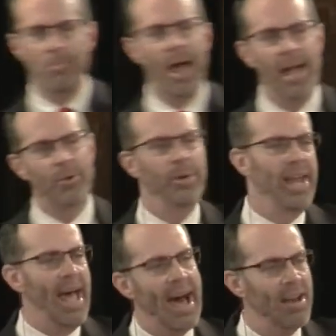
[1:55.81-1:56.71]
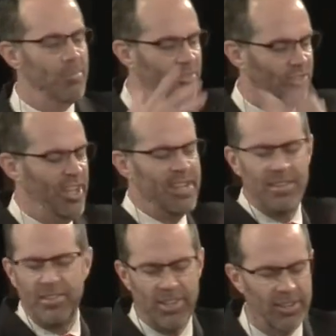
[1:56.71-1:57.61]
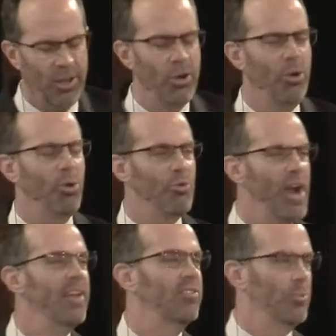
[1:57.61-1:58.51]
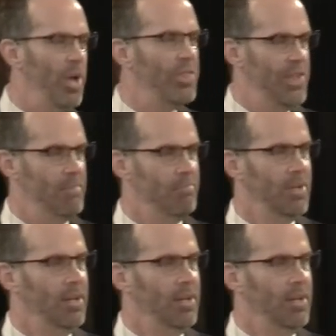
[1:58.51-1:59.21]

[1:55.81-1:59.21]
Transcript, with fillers: back when Adam sinned and took the whole race with him.